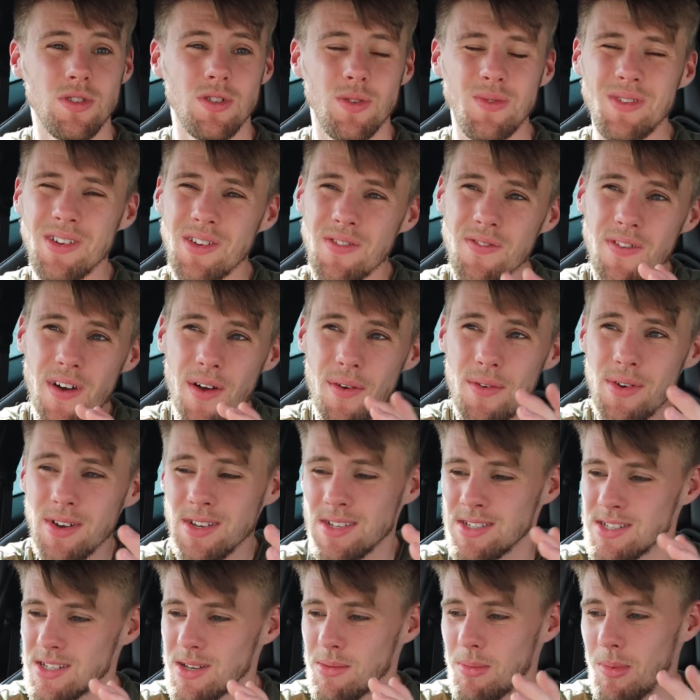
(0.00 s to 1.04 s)
so it's very
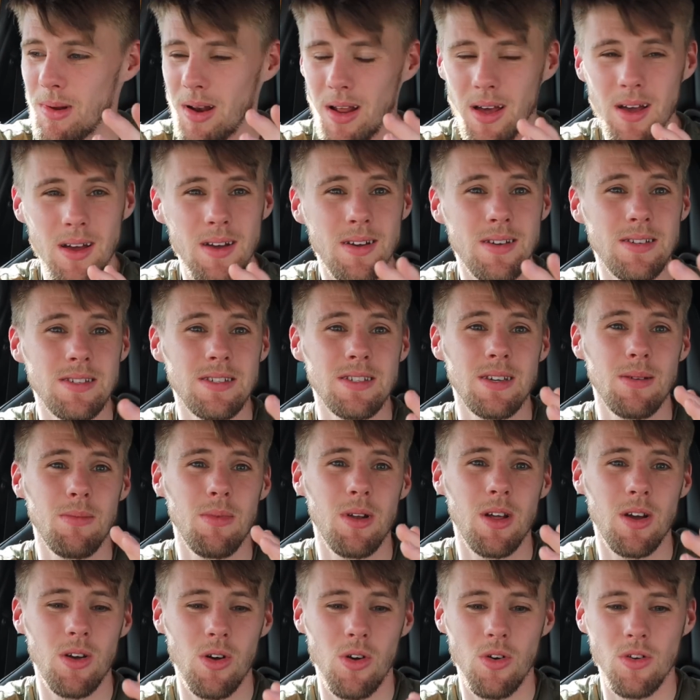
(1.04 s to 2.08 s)
similar
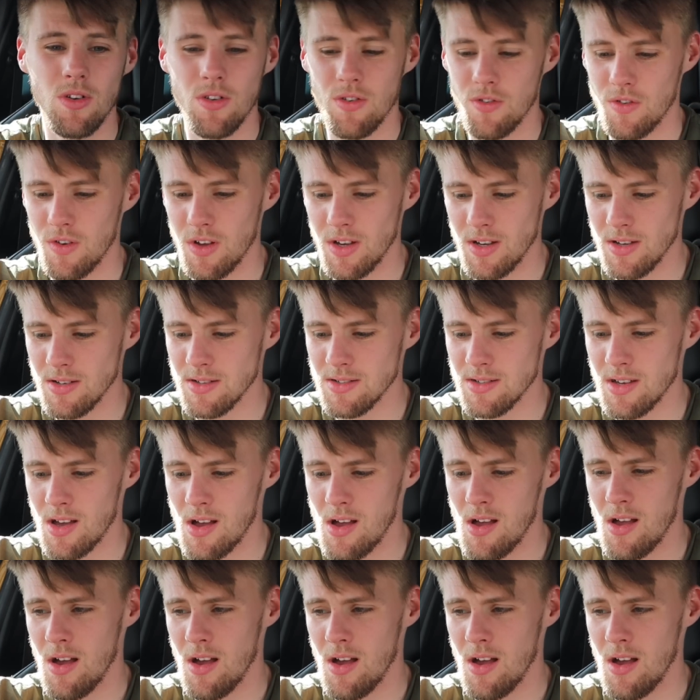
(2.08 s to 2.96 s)
kind of figures.